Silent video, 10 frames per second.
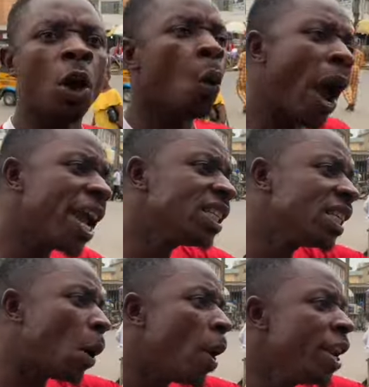Why is
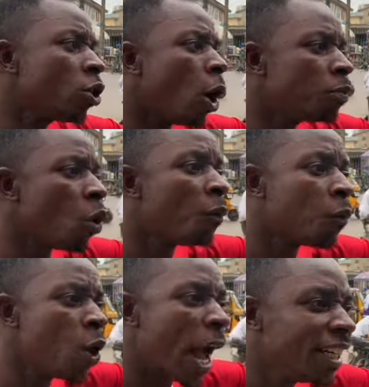it that when it comes to
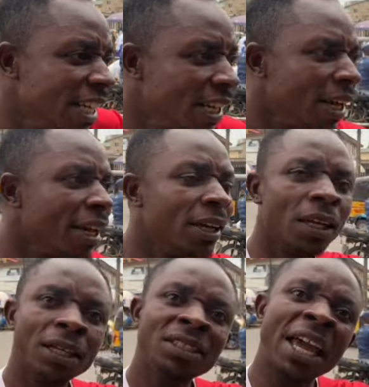Fulani,
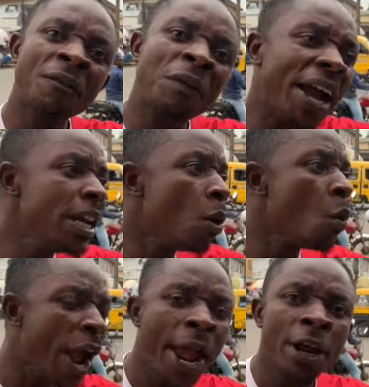they find a
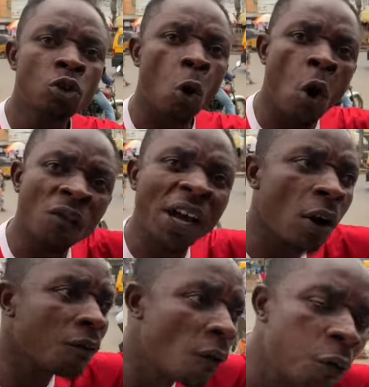way to cover
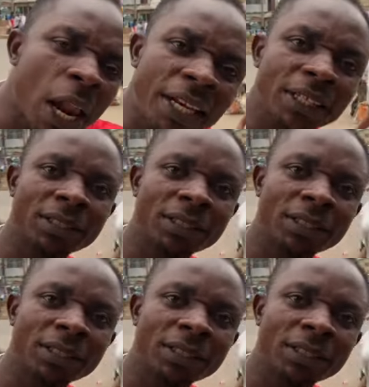up for Fulani?